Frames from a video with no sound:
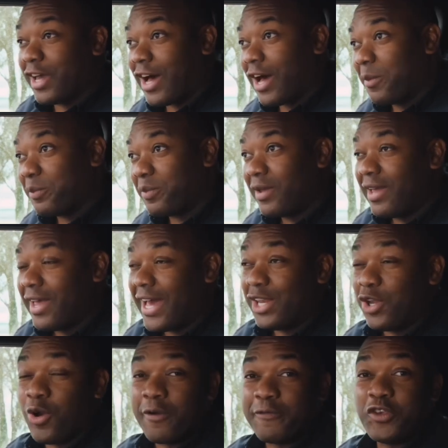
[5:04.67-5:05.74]
up and
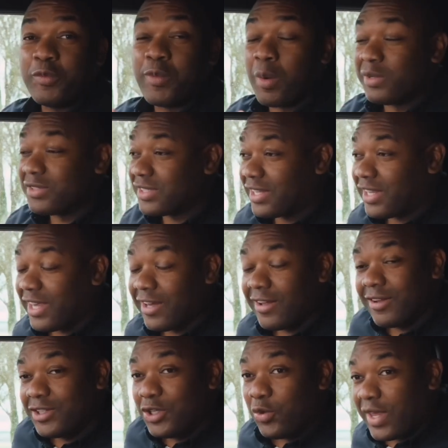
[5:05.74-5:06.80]
you've got a few moments to
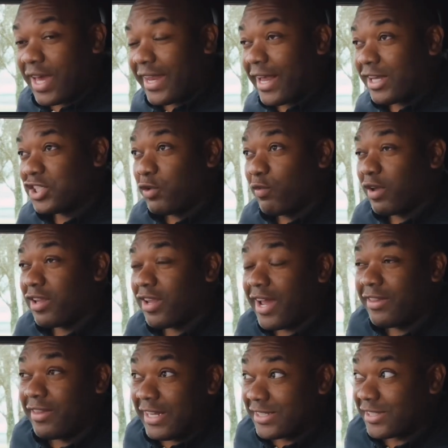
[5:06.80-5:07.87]
kill, you can actually
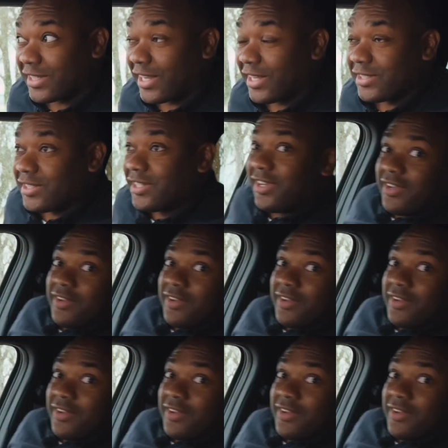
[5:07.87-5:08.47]
recline these seats